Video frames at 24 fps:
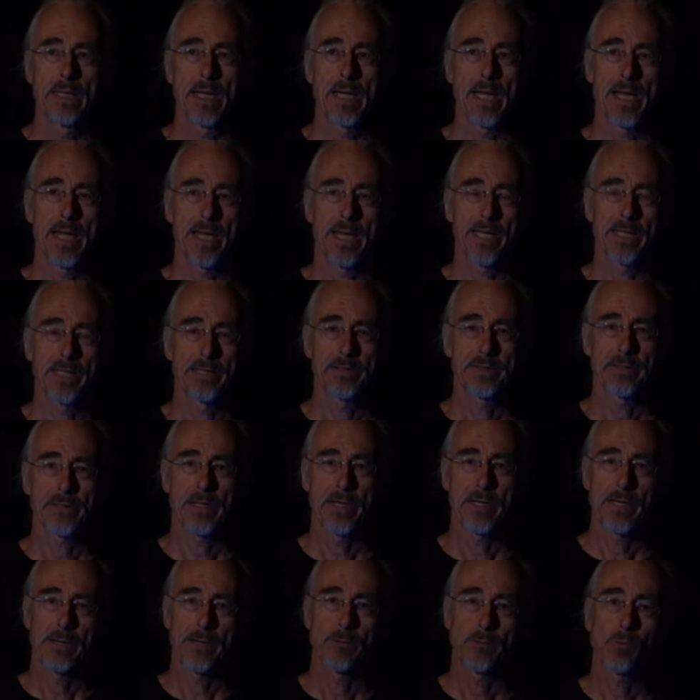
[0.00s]
and
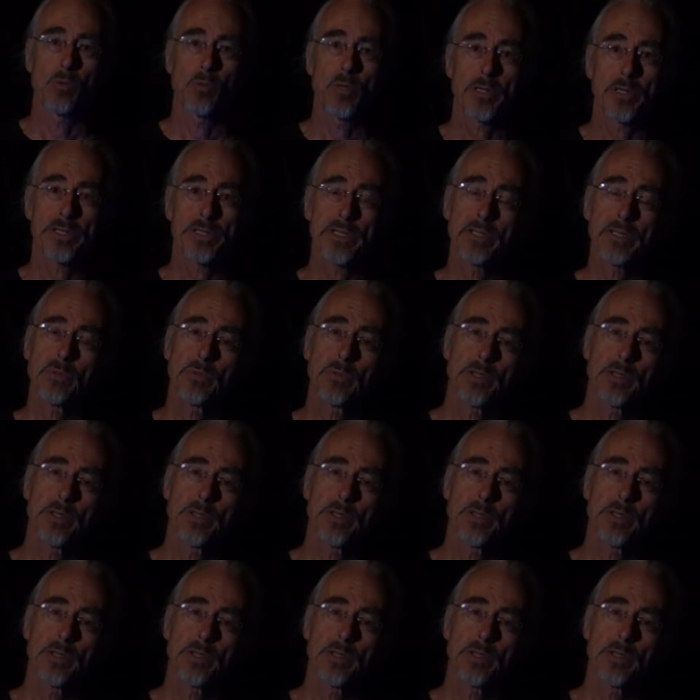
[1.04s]
working